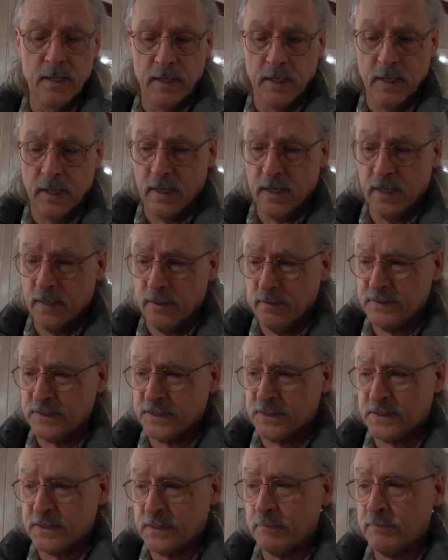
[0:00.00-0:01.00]
As
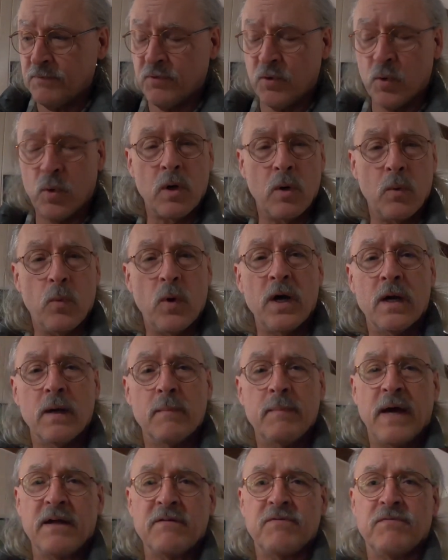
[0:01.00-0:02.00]
some of you are aware,
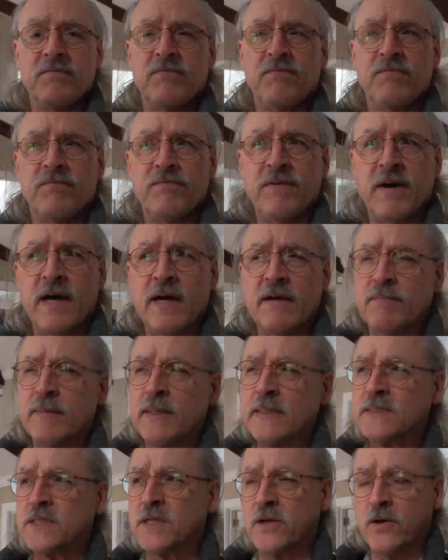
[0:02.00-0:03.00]
about 5
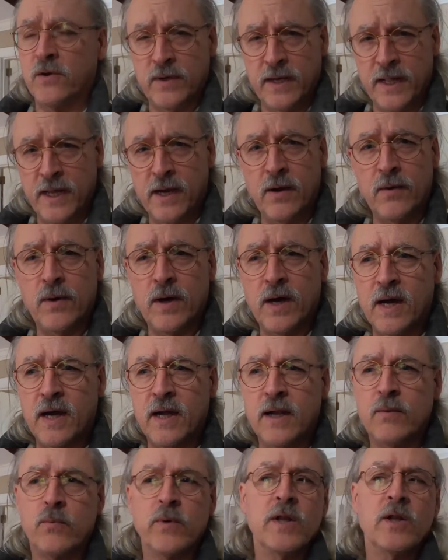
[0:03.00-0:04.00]
months ago now, I
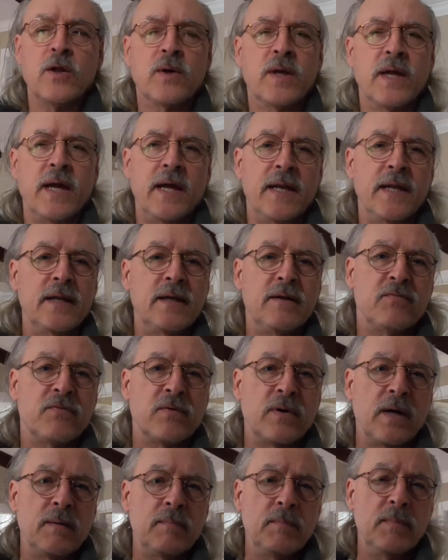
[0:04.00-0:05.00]
relocated
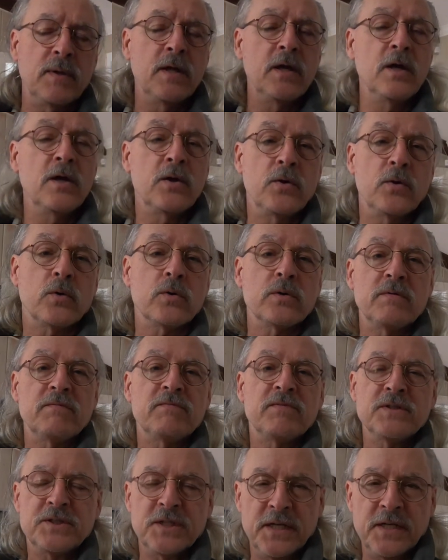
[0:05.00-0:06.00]
from Northern
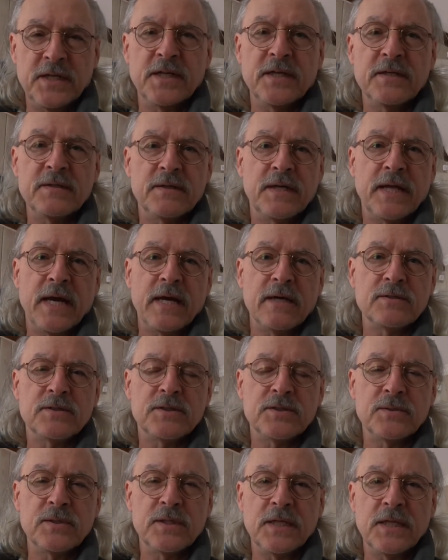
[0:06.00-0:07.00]
Virginia down
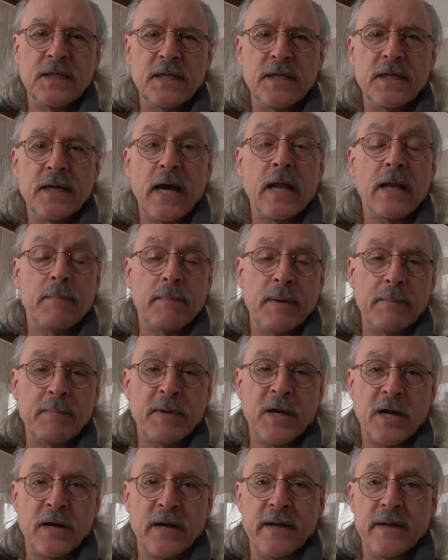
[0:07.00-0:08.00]
to the Alabama
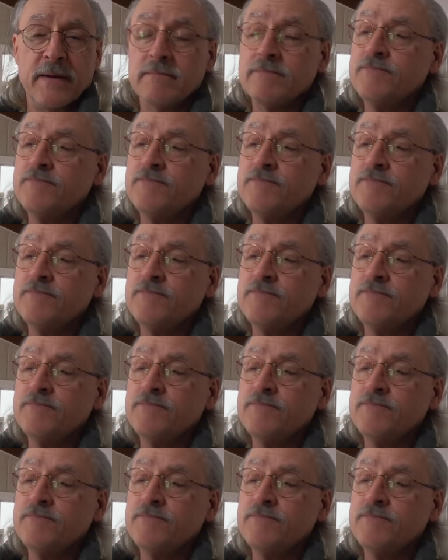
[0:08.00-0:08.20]
area.